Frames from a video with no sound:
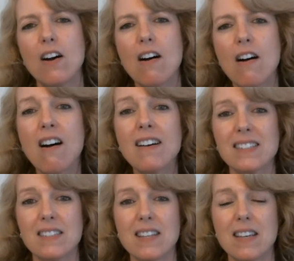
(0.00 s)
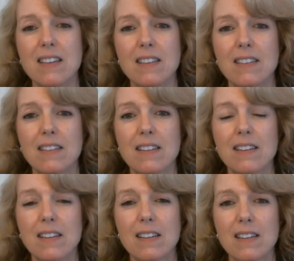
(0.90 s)
Honesty,
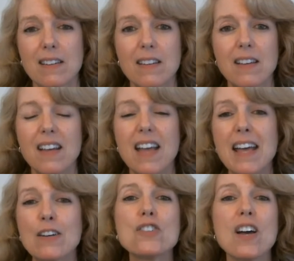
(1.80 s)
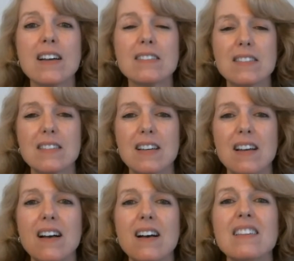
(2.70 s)
energized,
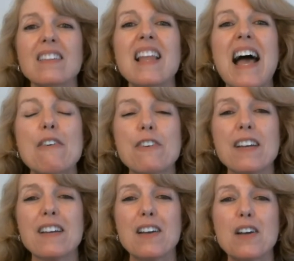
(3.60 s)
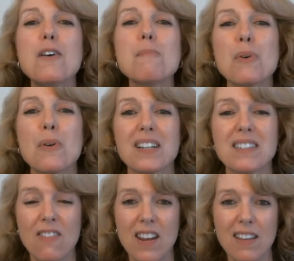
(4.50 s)
laughing,
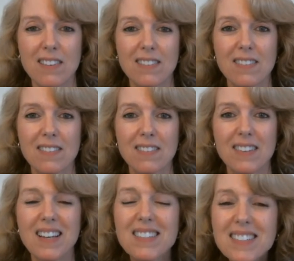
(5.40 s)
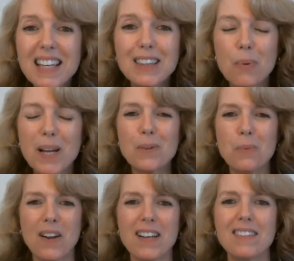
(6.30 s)
productivity. Isn't that the way you'd
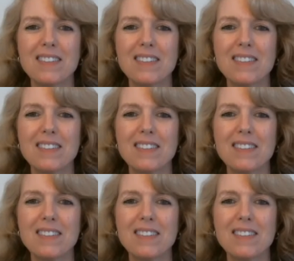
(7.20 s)
want it?